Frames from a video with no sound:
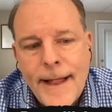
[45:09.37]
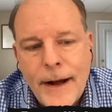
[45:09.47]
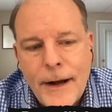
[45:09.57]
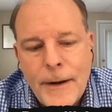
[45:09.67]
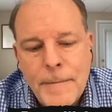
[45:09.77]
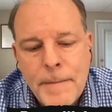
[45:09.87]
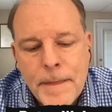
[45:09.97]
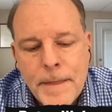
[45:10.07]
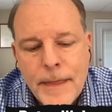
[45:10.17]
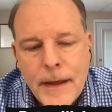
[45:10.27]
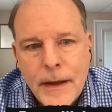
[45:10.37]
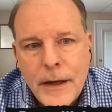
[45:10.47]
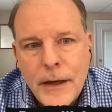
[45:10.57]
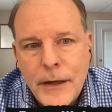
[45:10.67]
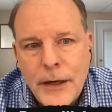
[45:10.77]
Um,
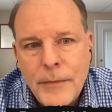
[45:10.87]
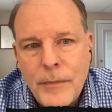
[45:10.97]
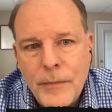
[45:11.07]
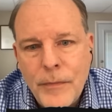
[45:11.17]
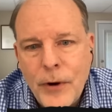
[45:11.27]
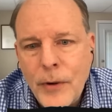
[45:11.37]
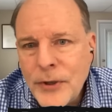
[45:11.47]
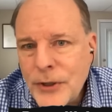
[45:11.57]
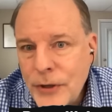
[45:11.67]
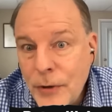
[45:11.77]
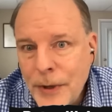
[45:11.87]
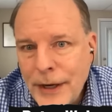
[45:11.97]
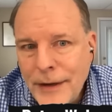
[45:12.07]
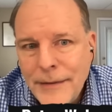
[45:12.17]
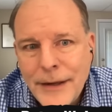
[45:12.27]
almost
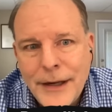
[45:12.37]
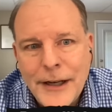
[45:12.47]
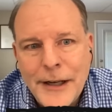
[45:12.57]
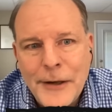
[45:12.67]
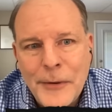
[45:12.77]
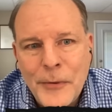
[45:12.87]
nobody uh,